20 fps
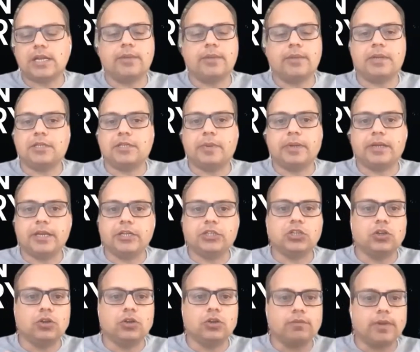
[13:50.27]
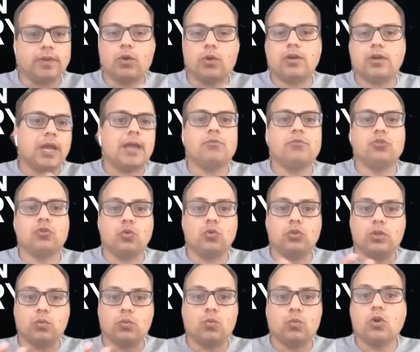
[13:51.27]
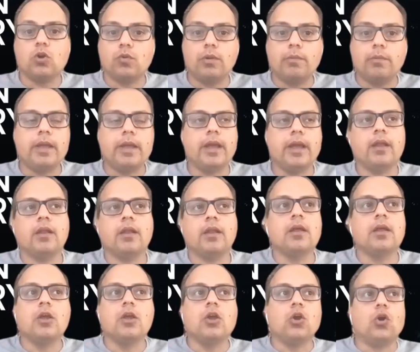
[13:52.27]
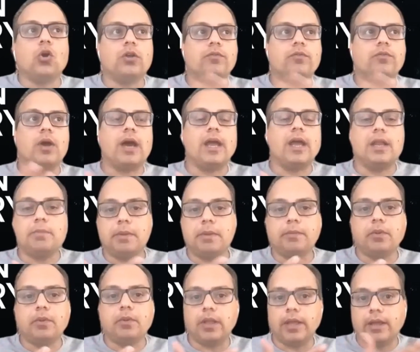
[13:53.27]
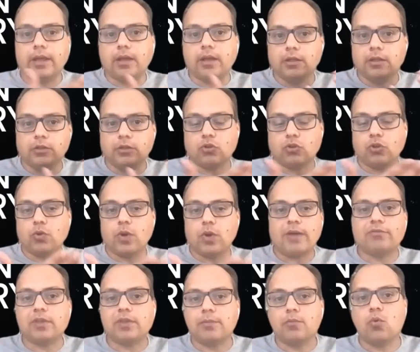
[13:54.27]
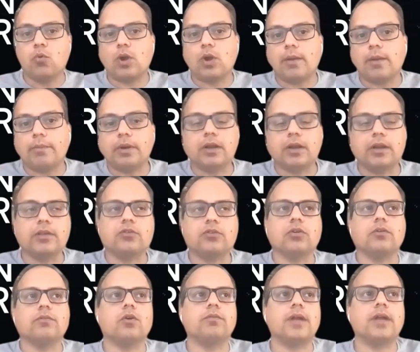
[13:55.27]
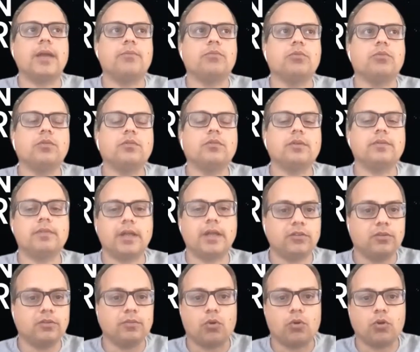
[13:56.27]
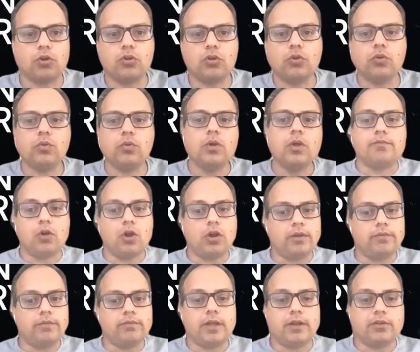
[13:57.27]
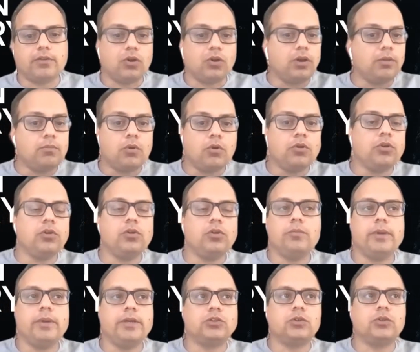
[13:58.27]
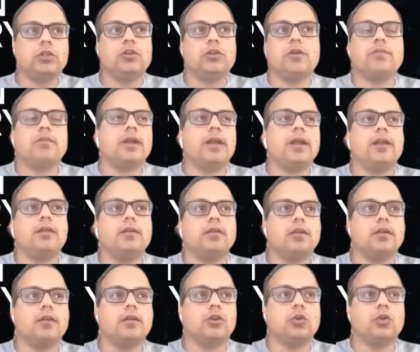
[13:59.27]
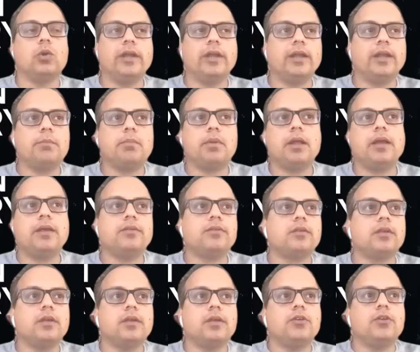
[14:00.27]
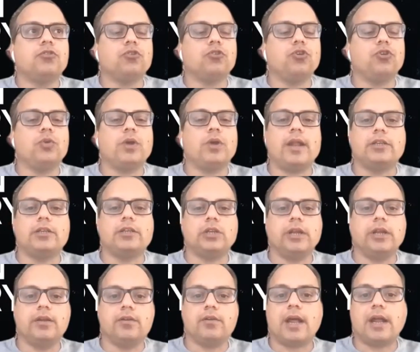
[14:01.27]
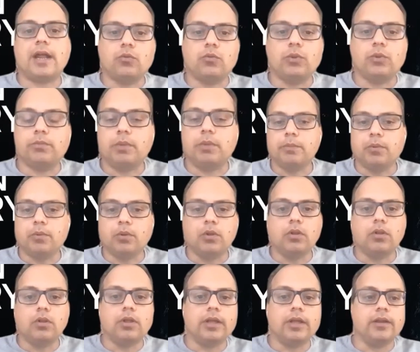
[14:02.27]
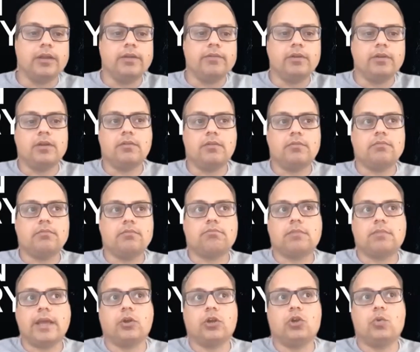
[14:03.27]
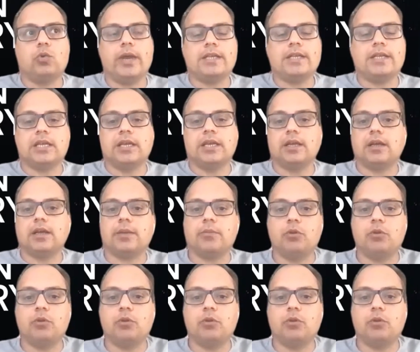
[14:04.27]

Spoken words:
set up an expectation of what time zone the work will be in, or if you're hiring people, like, so you have some overlap at least of time zones, if that is important to you. If that's not important to you, make sure that you have the right tooling in place, so you can actually interact people, and even you can do async